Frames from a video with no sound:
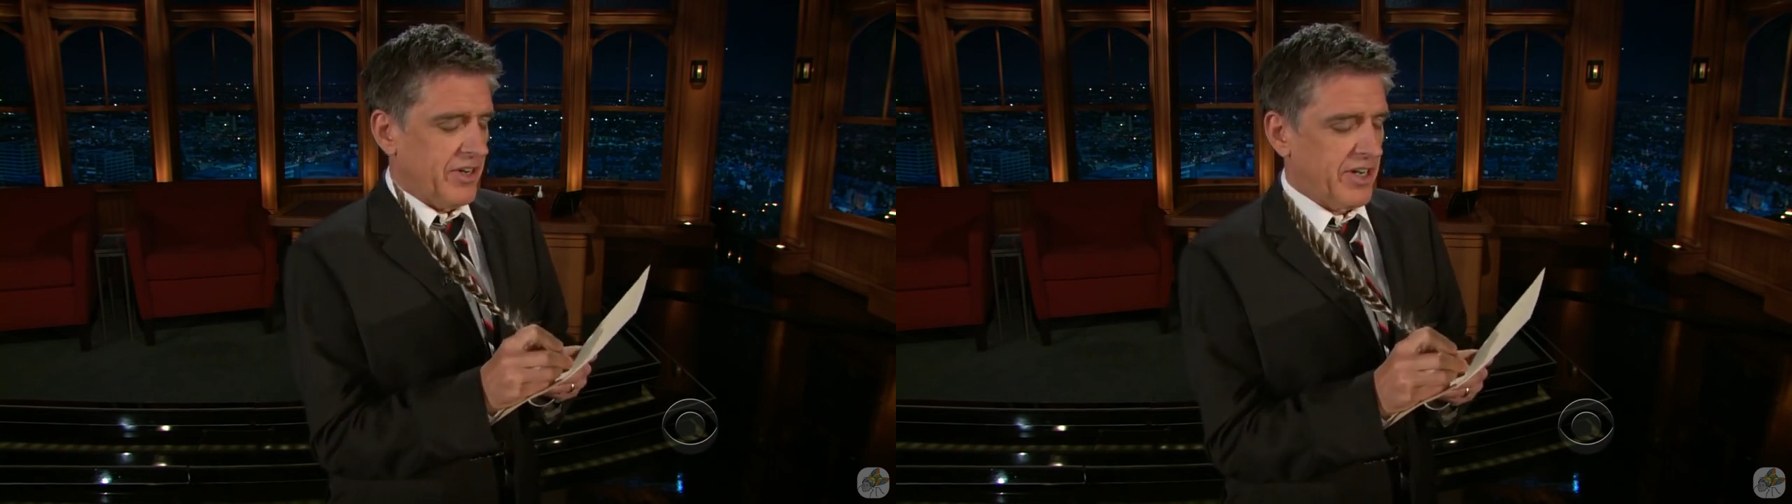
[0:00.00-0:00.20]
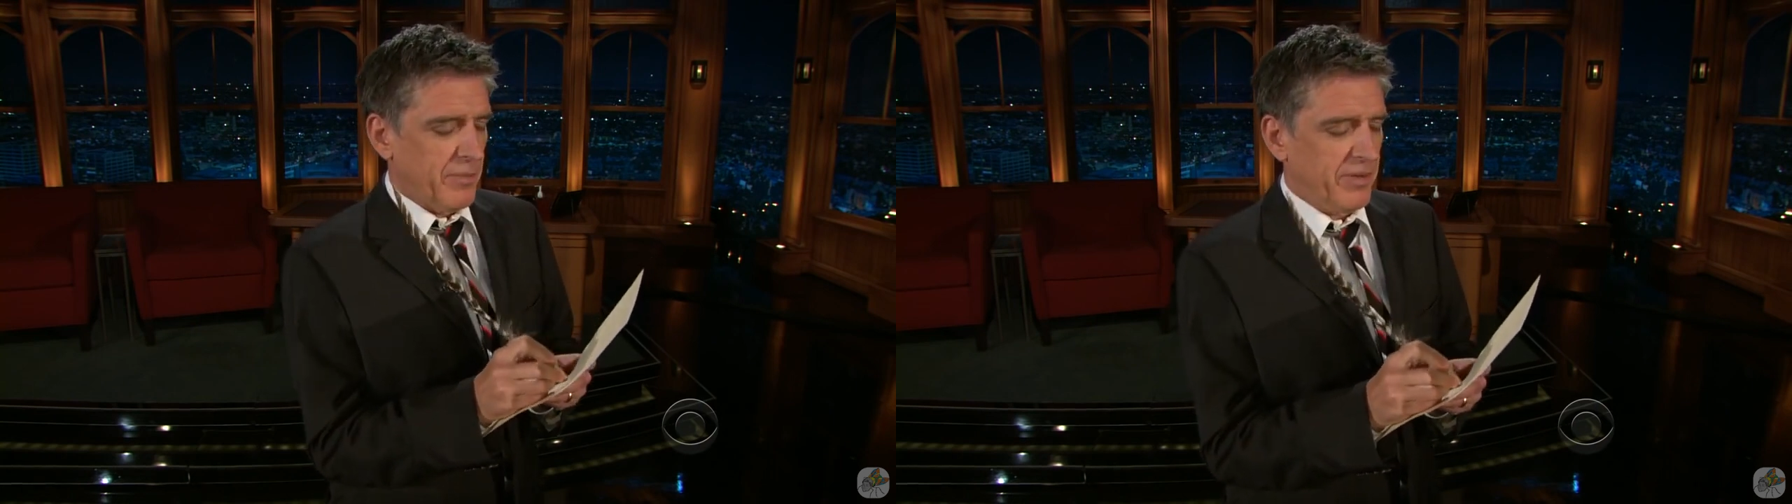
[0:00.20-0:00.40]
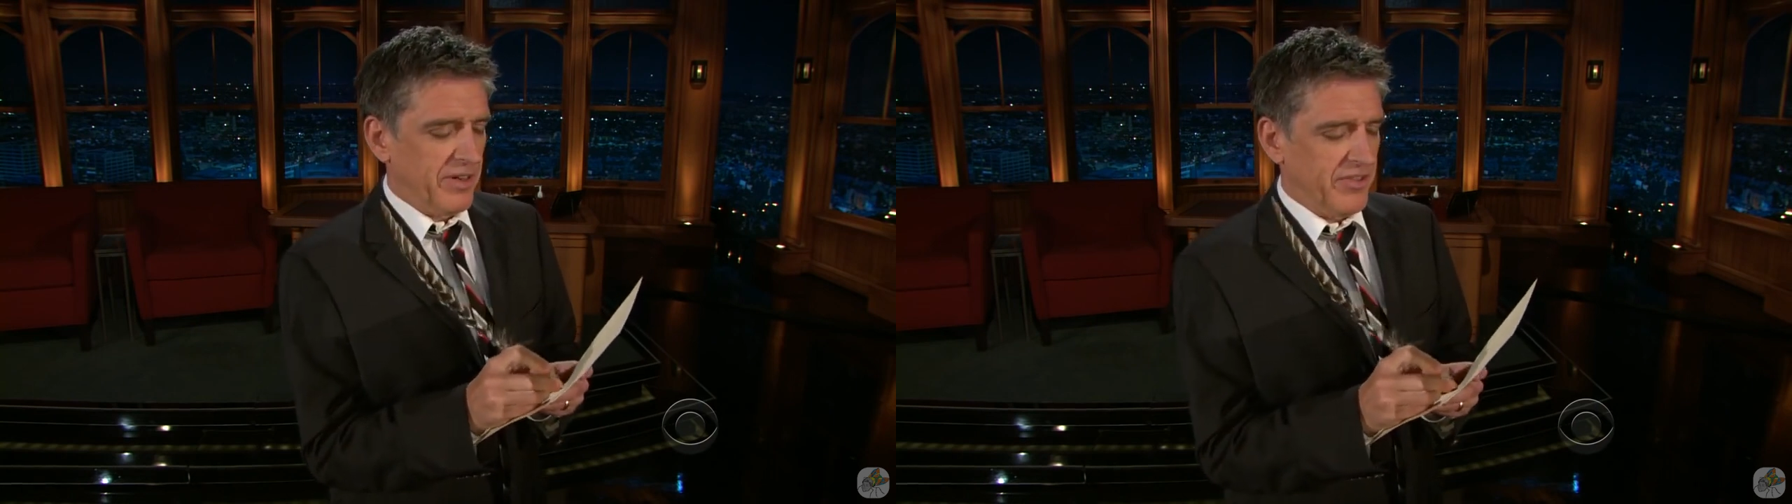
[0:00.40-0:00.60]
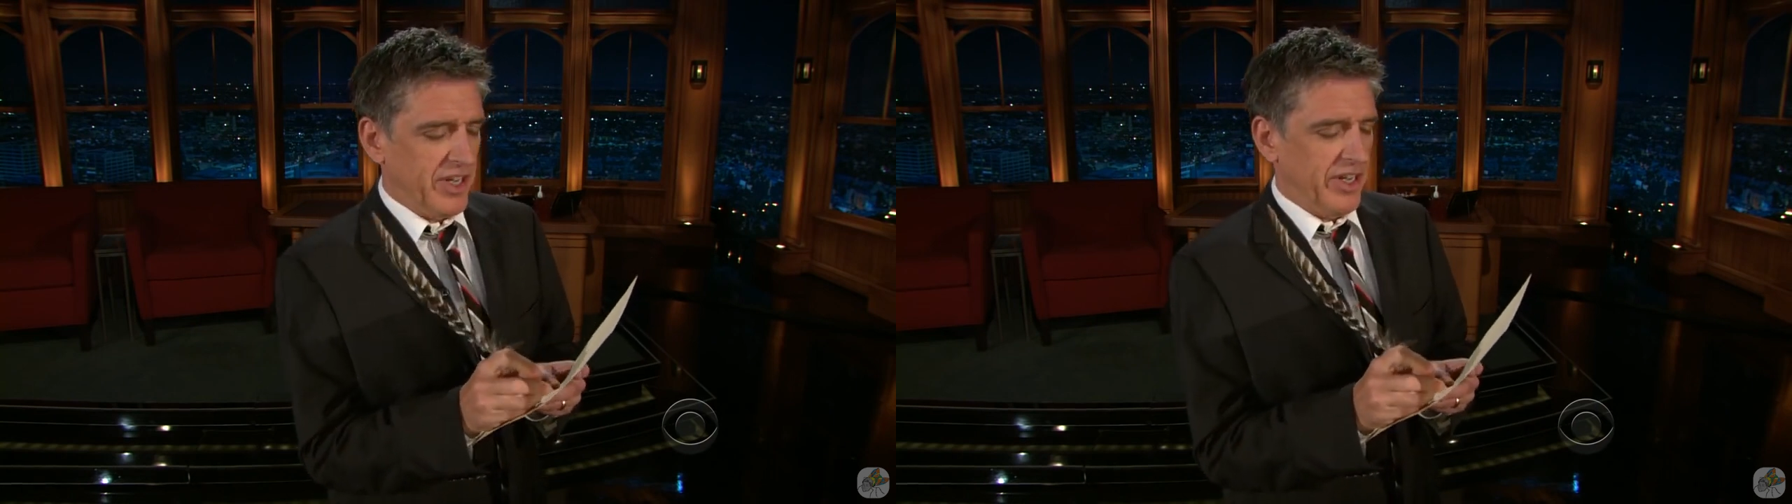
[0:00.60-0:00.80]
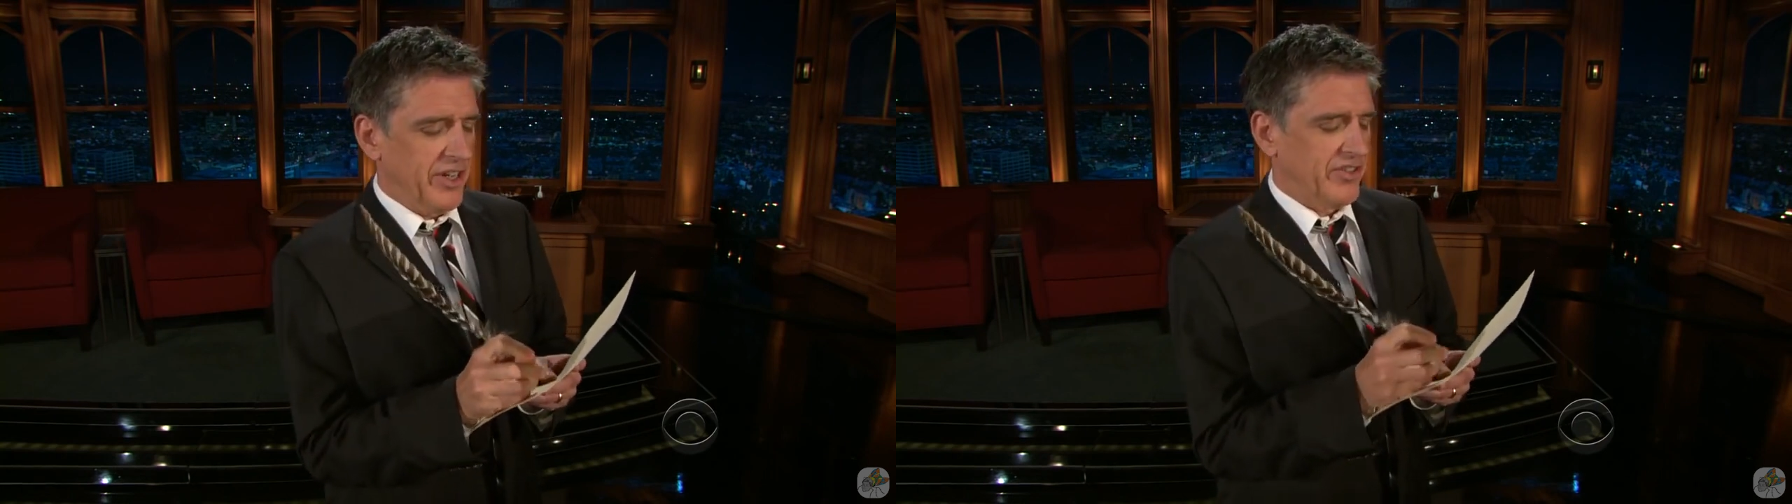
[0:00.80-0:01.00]
a couple of
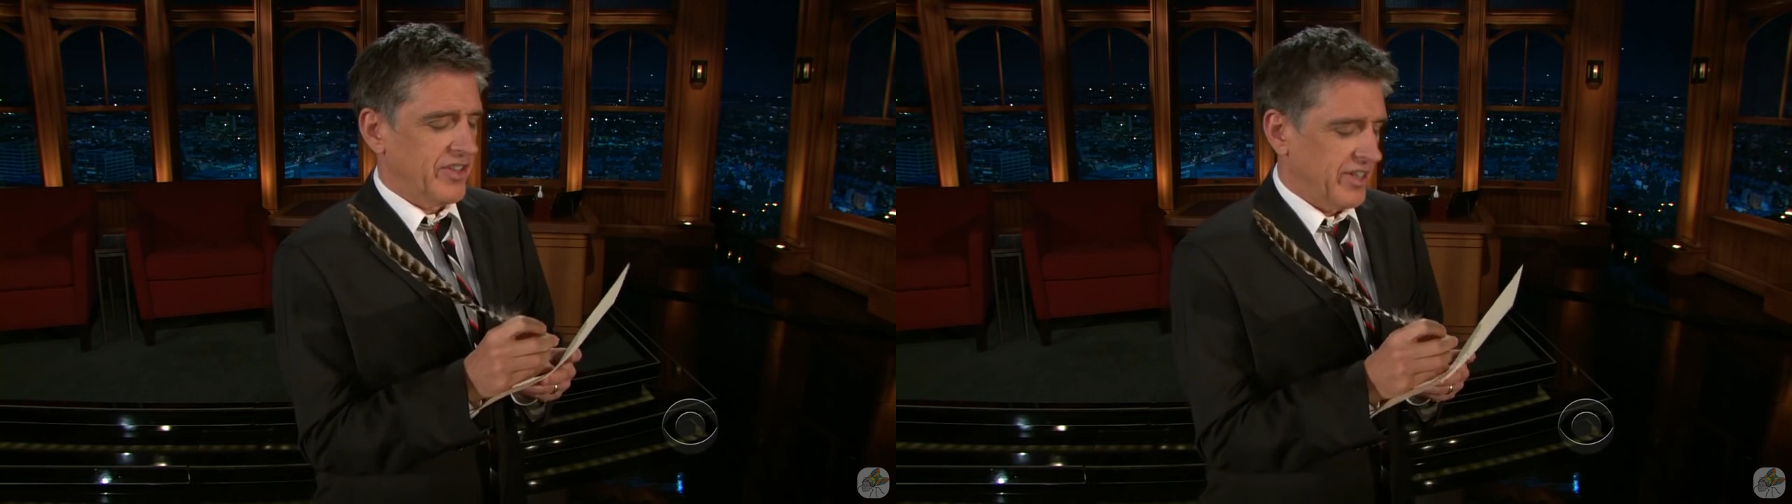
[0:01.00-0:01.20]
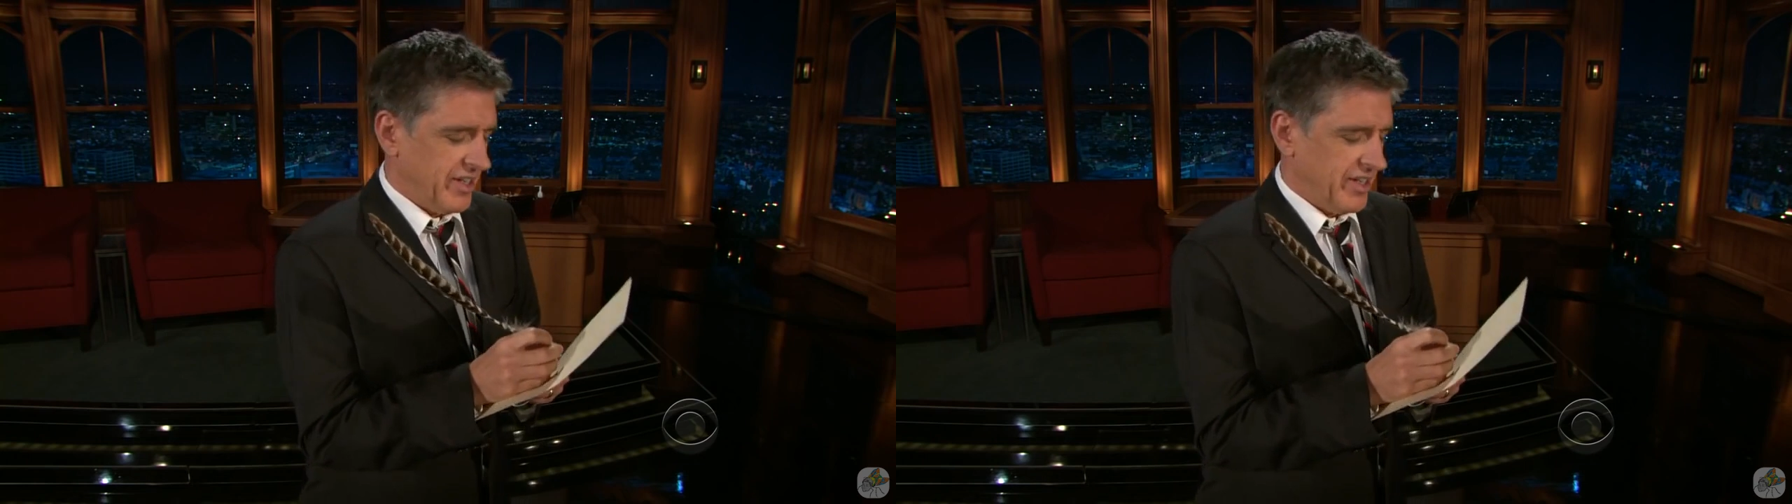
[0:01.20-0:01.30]
years.